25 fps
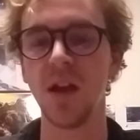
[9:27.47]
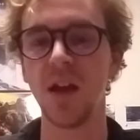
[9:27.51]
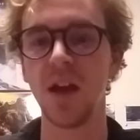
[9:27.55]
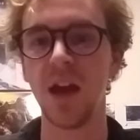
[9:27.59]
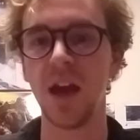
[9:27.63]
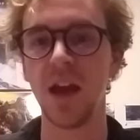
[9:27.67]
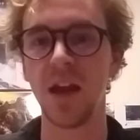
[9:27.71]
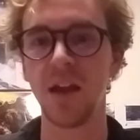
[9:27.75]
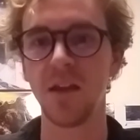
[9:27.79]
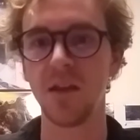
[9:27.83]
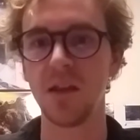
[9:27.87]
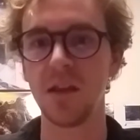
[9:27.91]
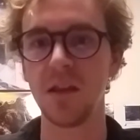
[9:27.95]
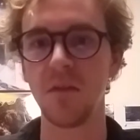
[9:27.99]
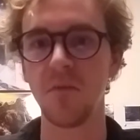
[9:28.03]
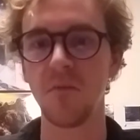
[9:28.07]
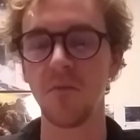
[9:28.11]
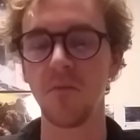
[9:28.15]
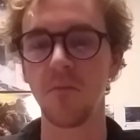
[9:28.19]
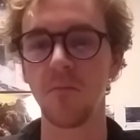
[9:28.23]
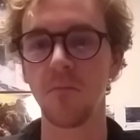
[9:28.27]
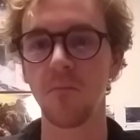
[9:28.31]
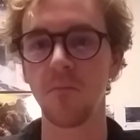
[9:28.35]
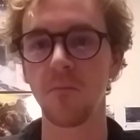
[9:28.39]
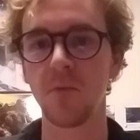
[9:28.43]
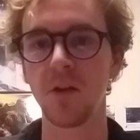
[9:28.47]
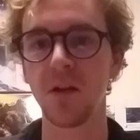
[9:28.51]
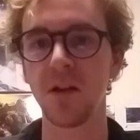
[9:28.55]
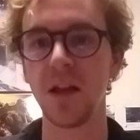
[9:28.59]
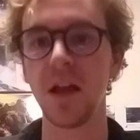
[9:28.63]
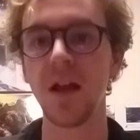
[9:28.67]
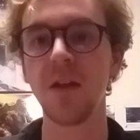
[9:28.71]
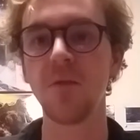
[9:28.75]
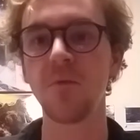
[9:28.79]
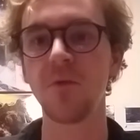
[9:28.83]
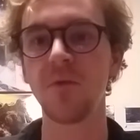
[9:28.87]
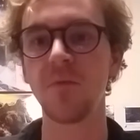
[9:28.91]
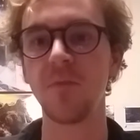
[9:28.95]
and
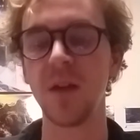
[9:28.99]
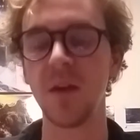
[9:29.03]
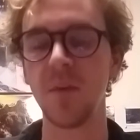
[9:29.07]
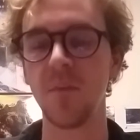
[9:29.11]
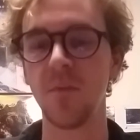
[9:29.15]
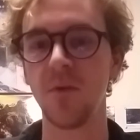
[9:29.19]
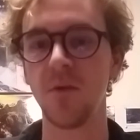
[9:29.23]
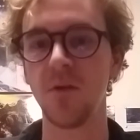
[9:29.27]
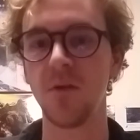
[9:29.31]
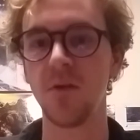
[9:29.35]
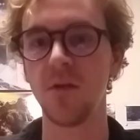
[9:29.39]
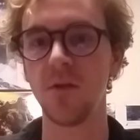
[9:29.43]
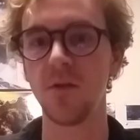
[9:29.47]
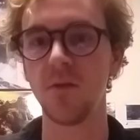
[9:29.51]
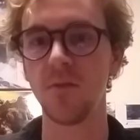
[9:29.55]
connect with people.